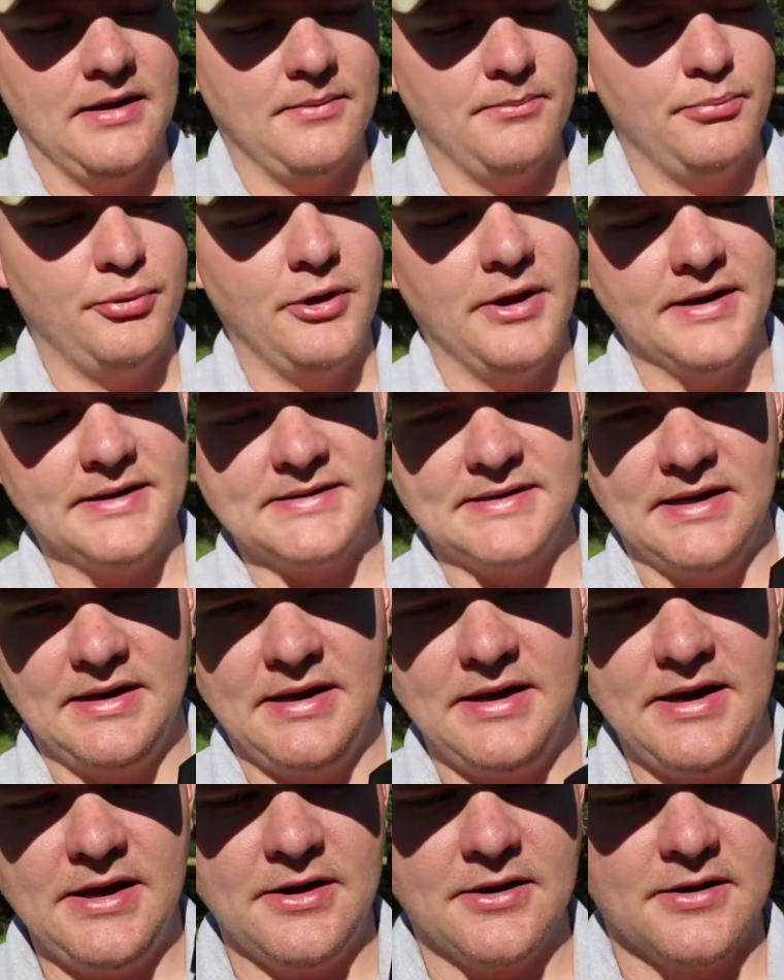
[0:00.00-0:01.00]
then plugs in
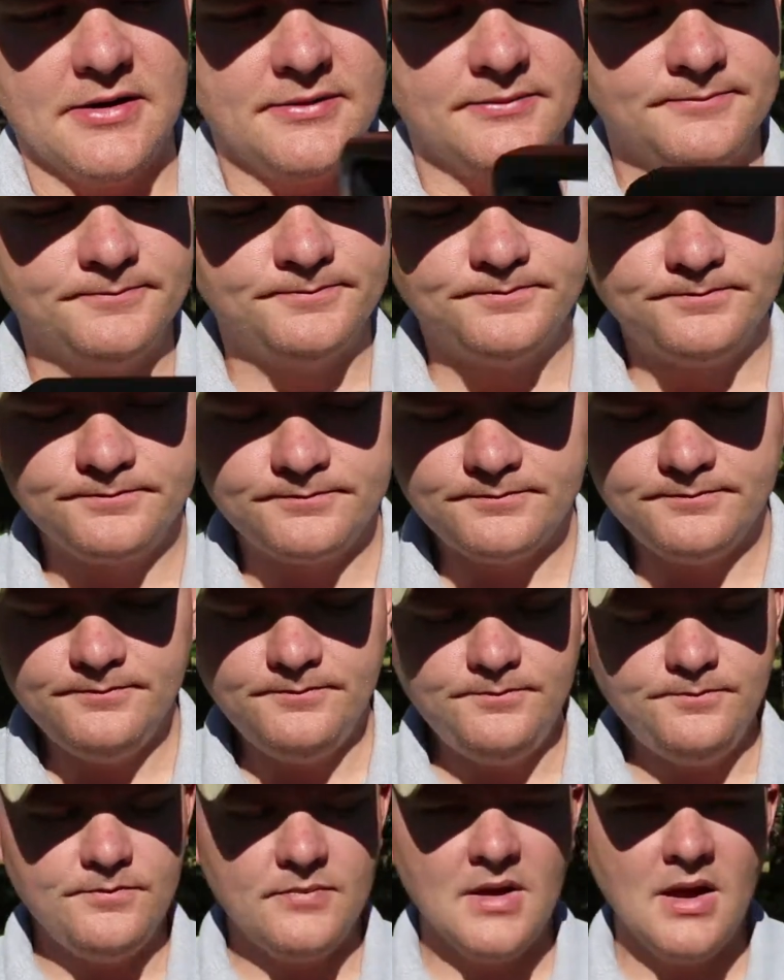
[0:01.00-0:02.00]
here.
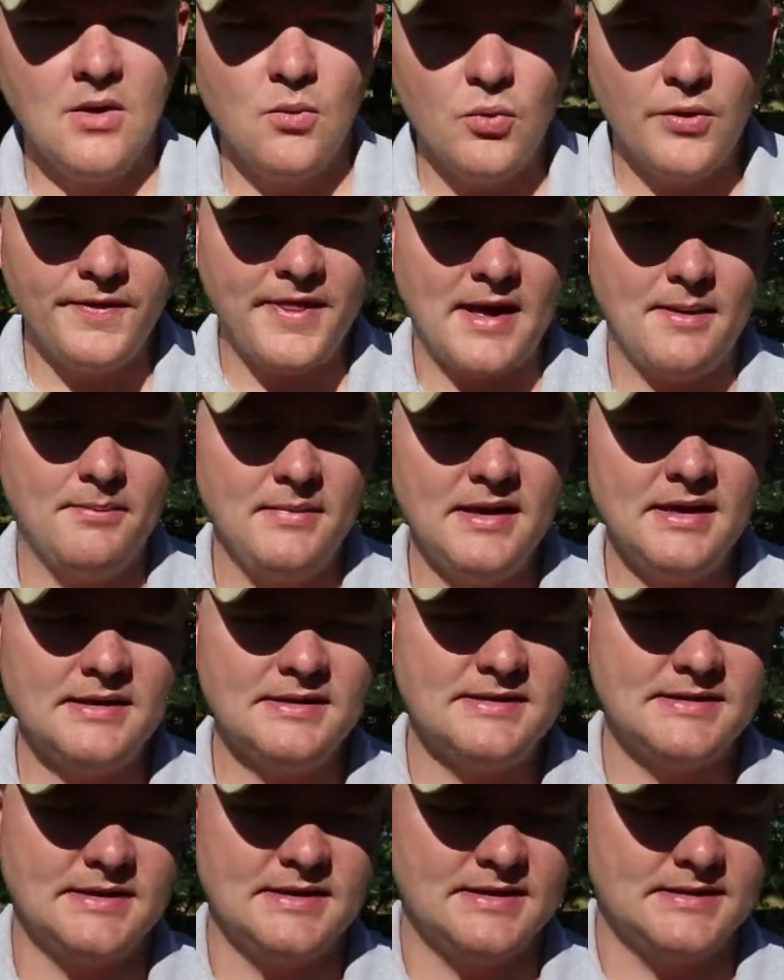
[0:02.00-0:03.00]
What that
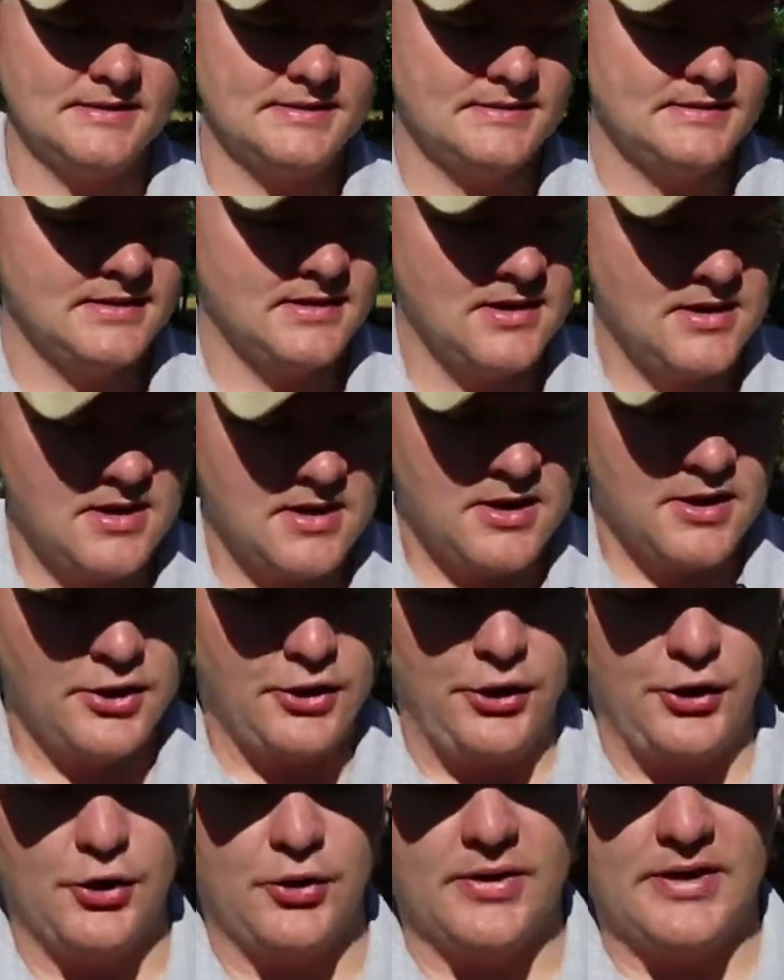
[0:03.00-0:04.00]
means is
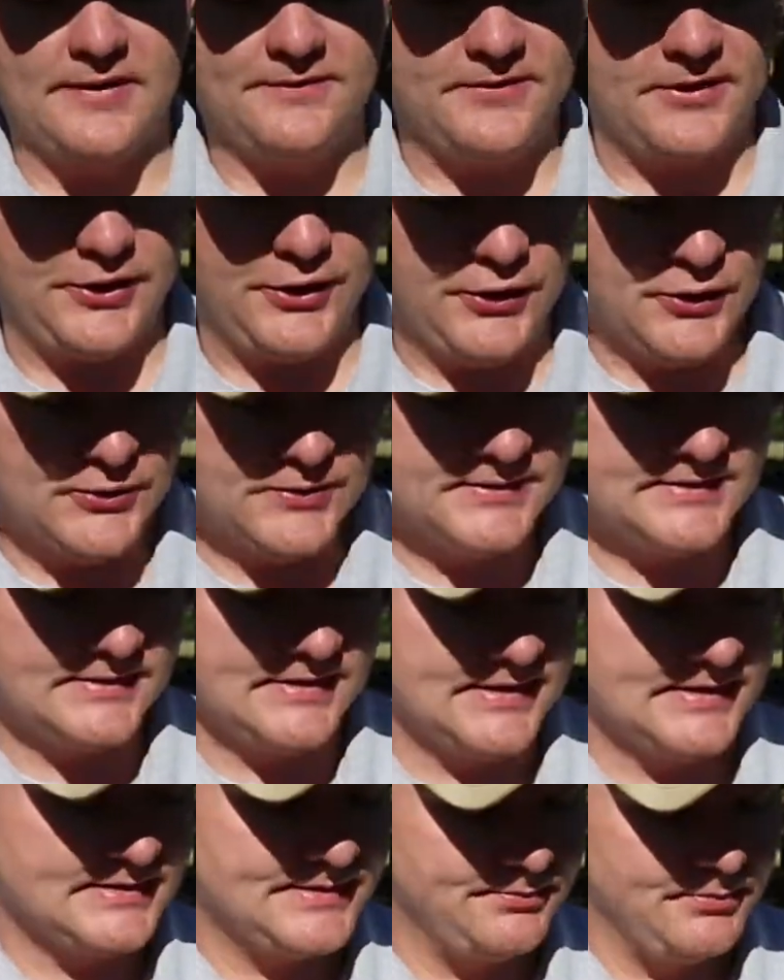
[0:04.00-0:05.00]
you don't have to use
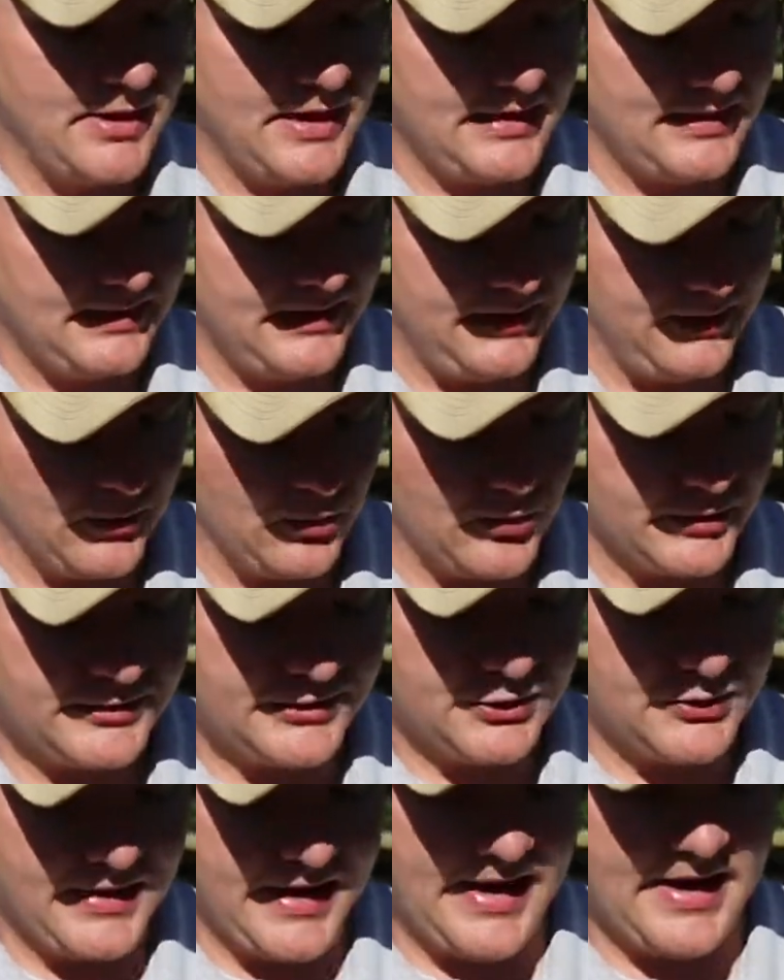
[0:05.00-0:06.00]
this button here,
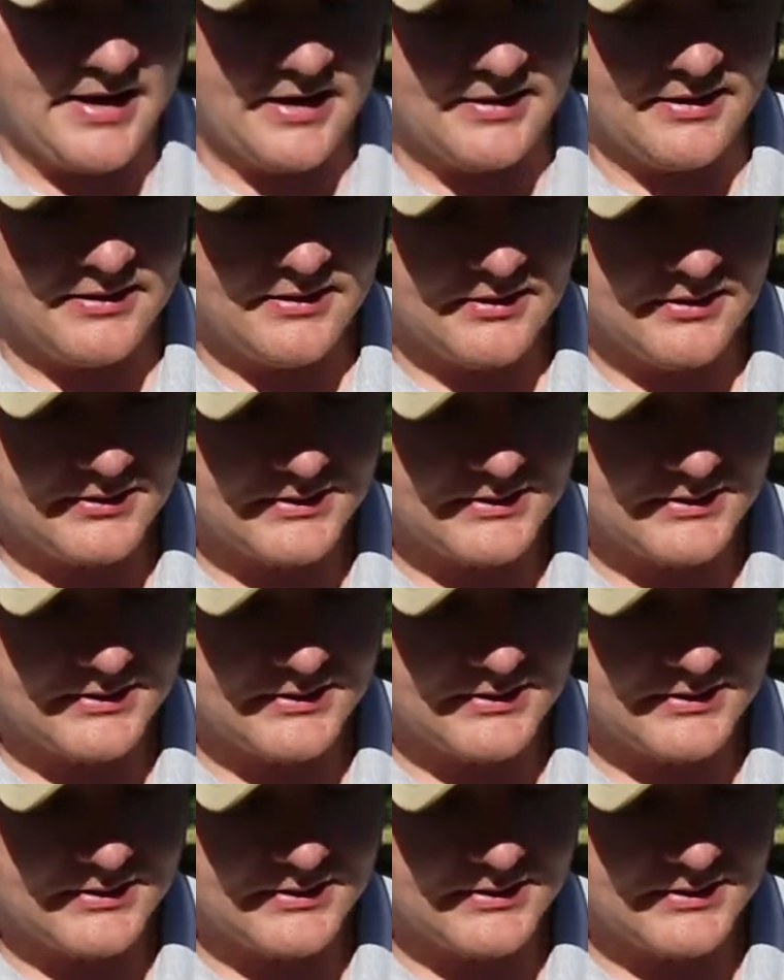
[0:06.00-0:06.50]
which you can,